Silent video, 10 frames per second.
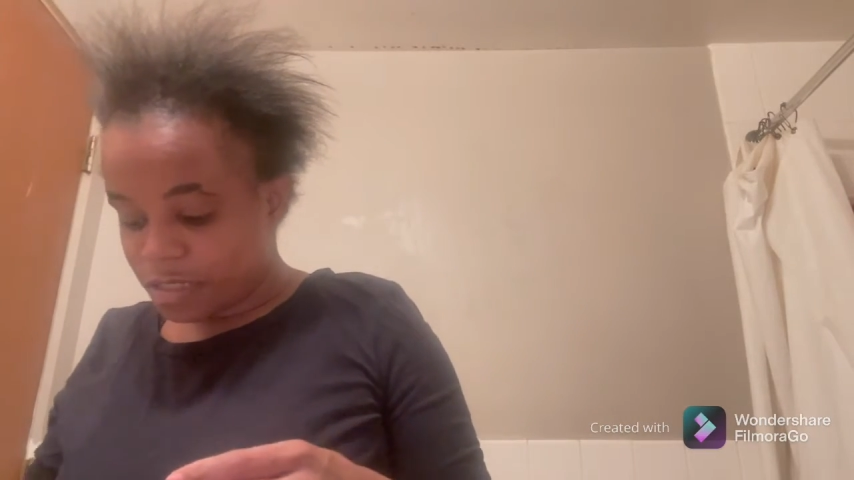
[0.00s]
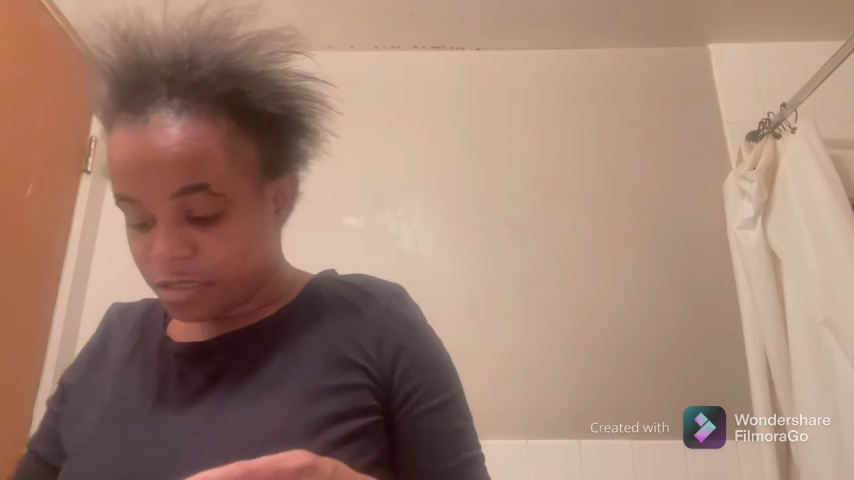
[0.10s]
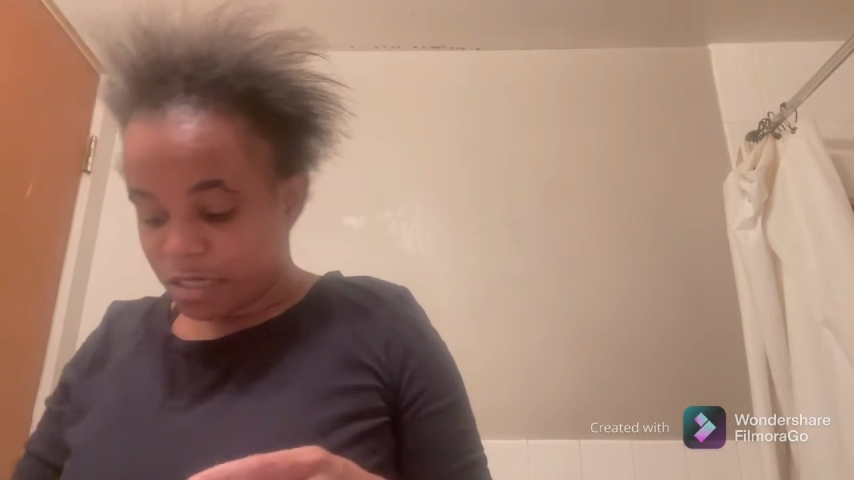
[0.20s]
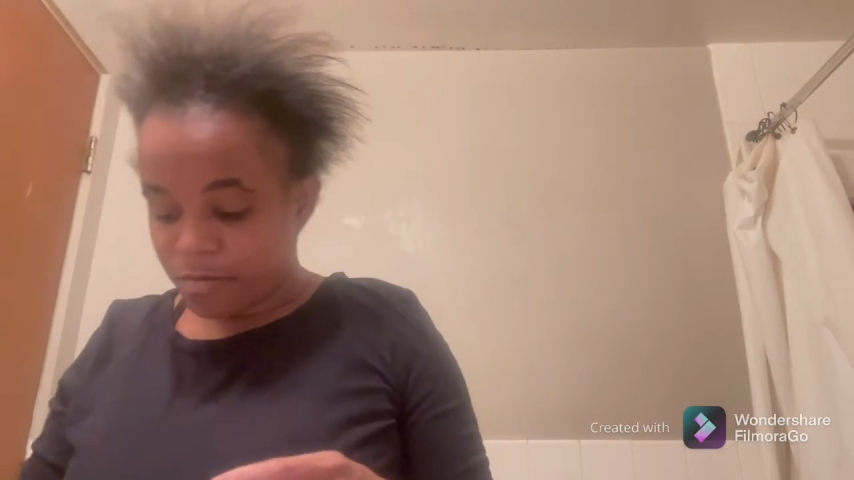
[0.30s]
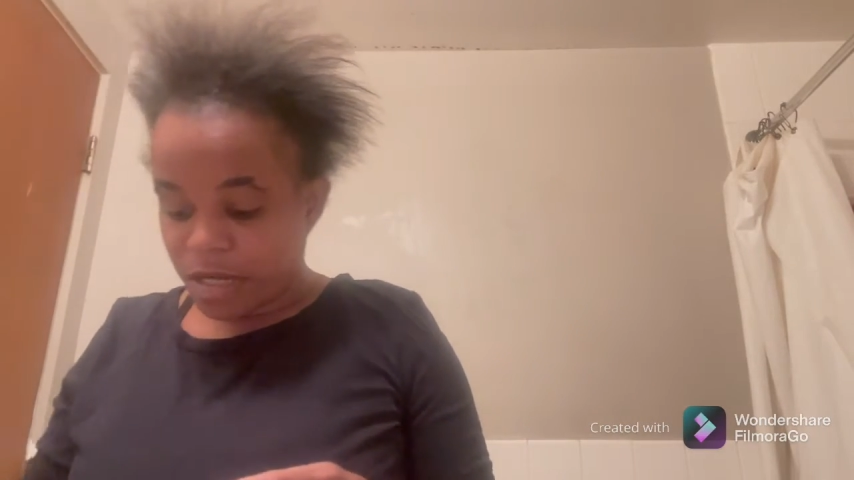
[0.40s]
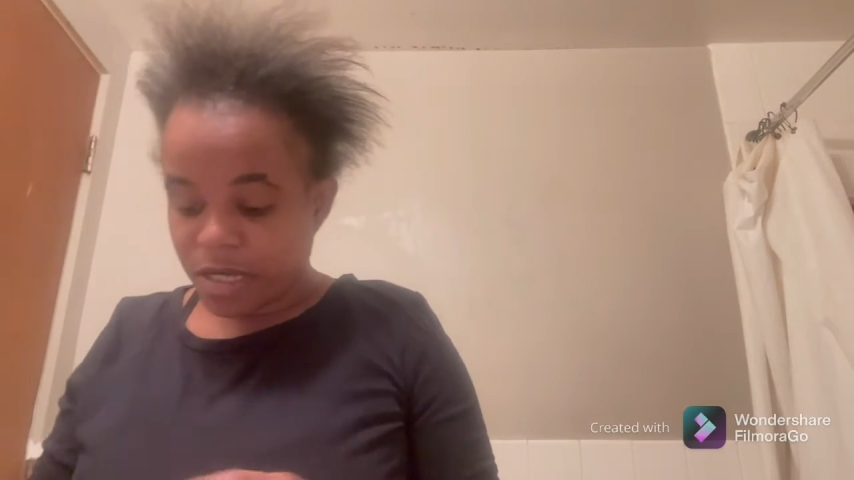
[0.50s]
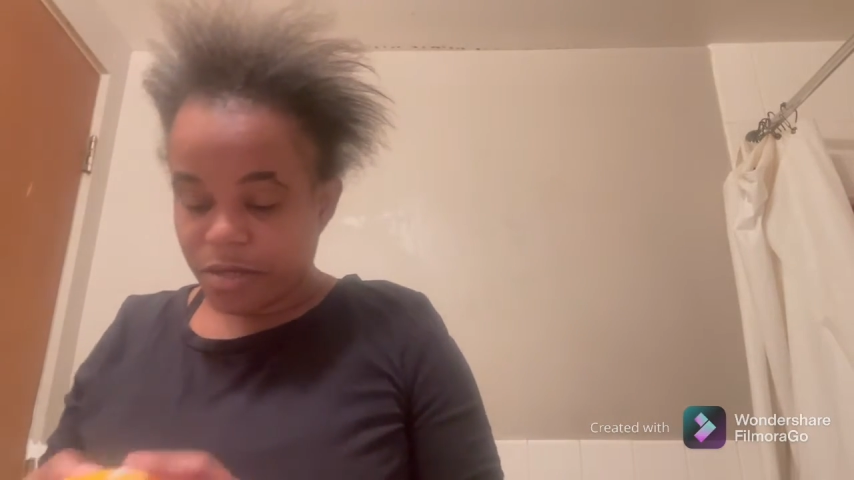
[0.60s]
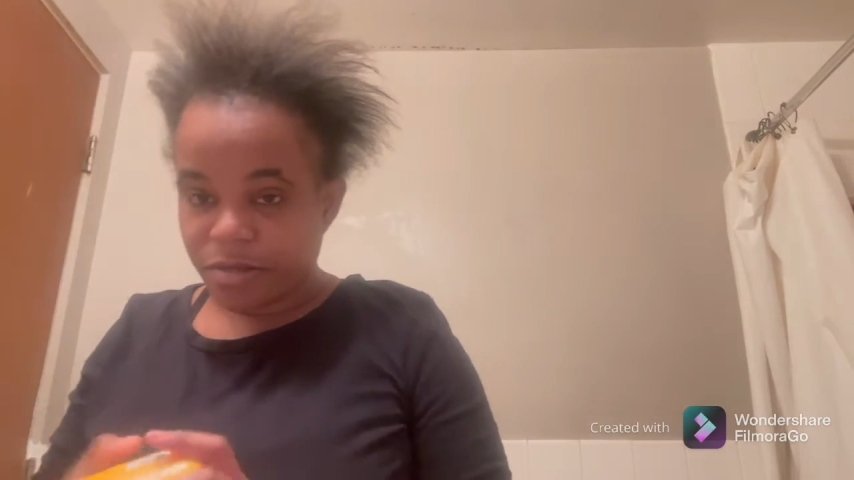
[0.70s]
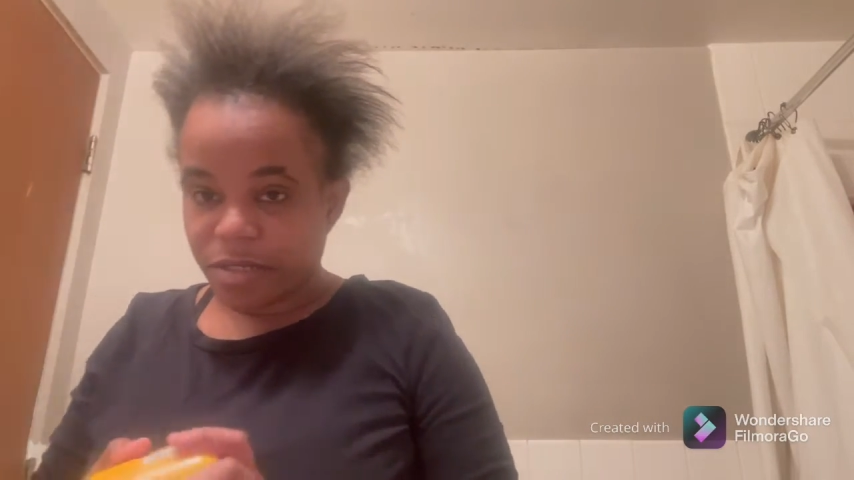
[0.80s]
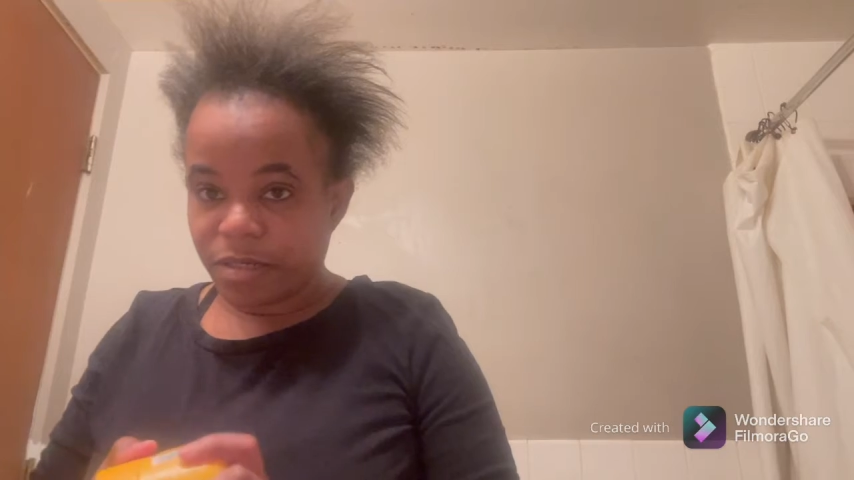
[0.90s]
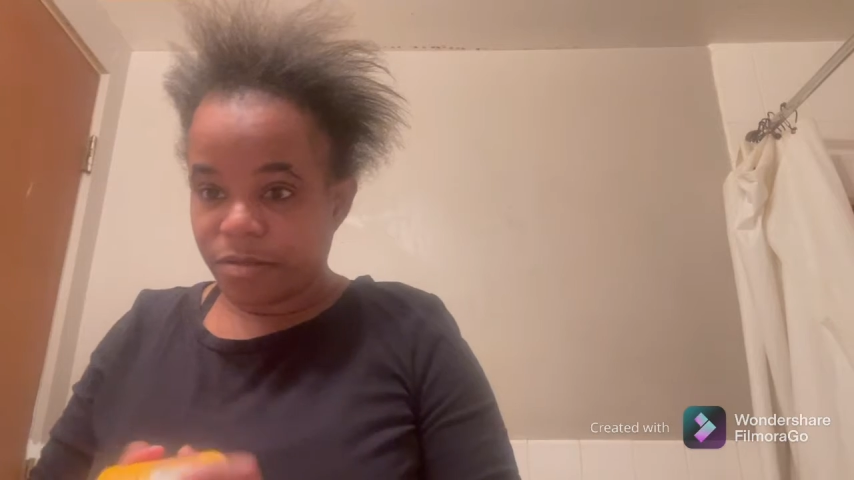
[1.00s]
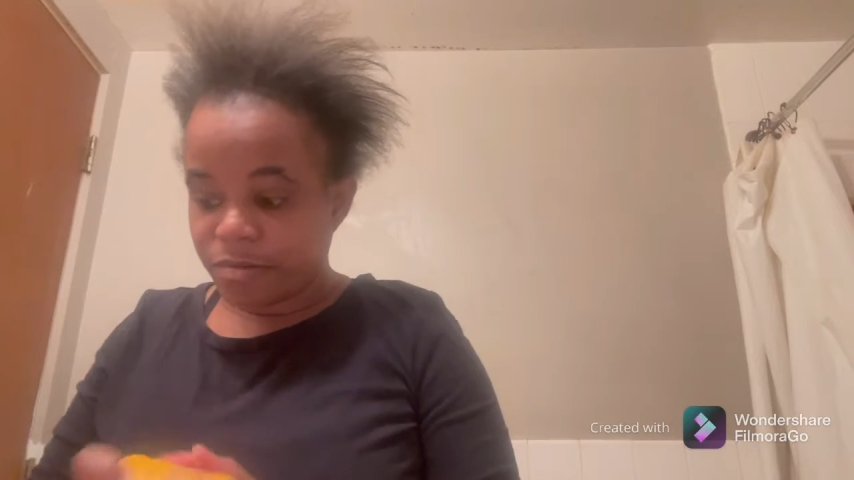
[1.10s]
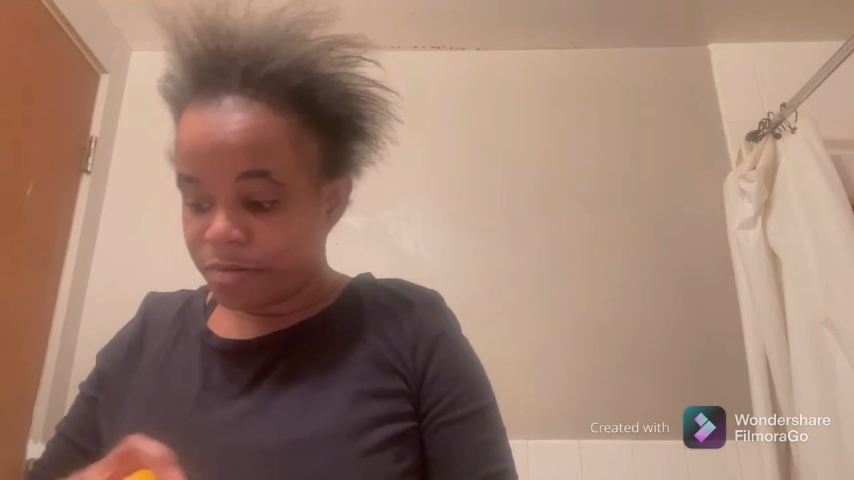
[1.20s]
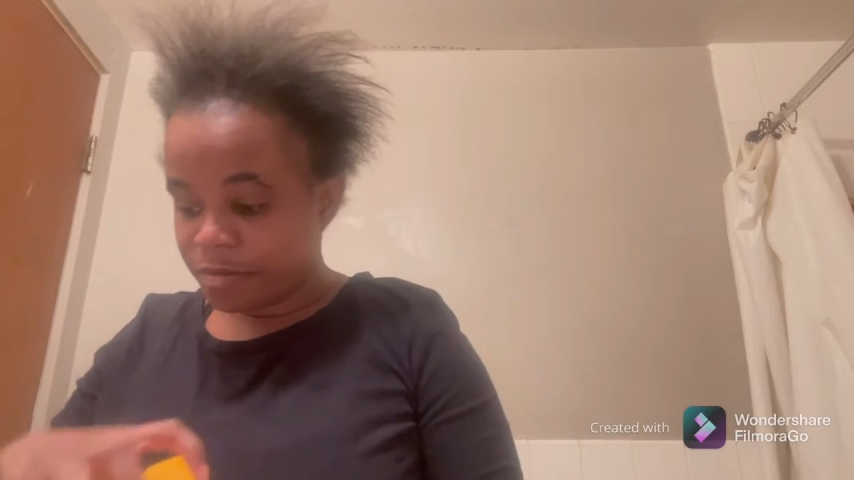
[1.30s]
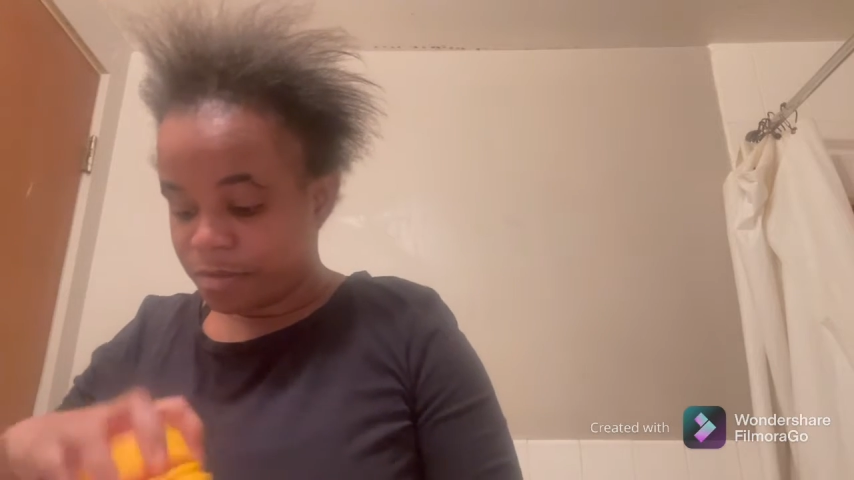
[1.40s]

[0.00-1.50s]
to take my hair down.